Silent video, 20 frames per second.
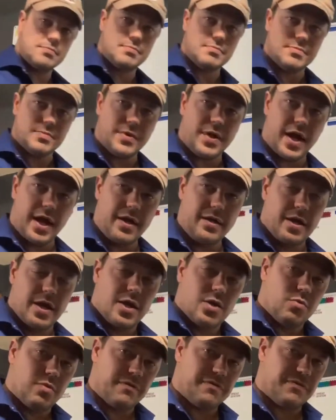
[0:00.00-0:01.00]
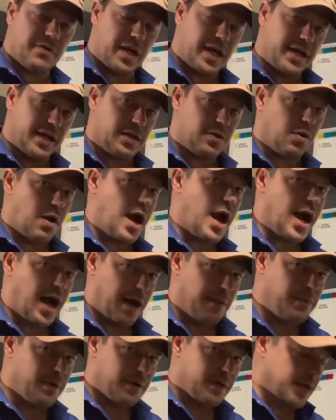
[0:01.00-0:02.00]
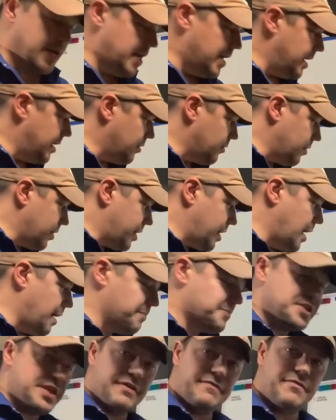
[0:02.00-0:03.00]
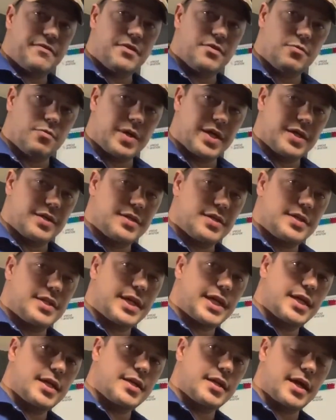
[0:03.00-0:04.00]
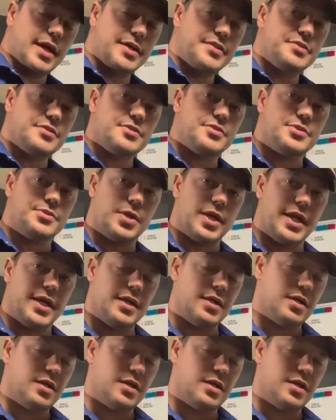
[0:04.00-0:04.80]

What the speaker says: okay? We fly a crab in order to compensate for the wind to get a nice straight